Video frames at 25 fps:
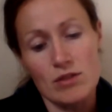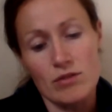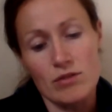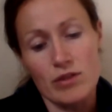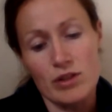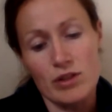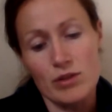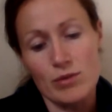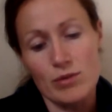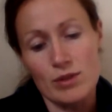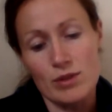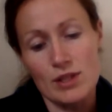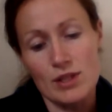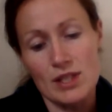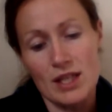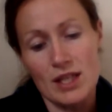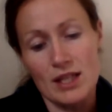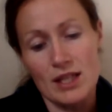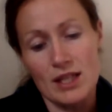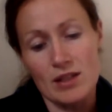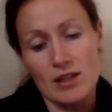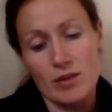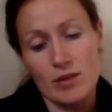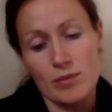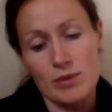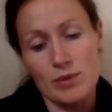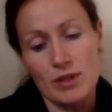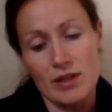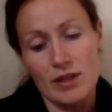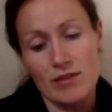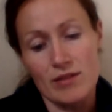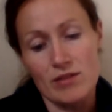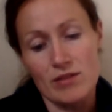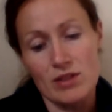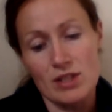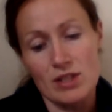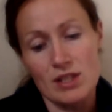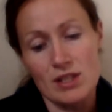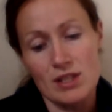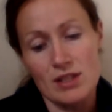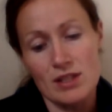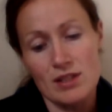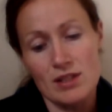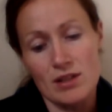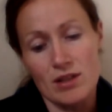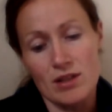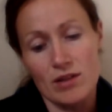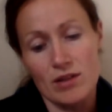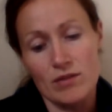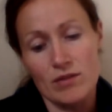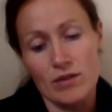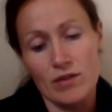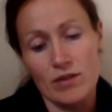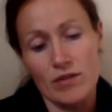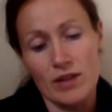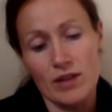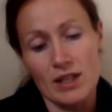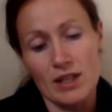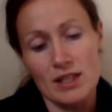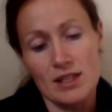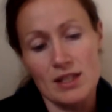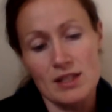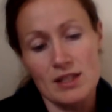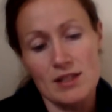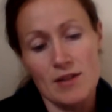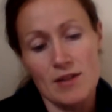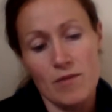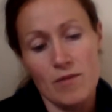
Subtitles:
rituals, and observances of the Vedas,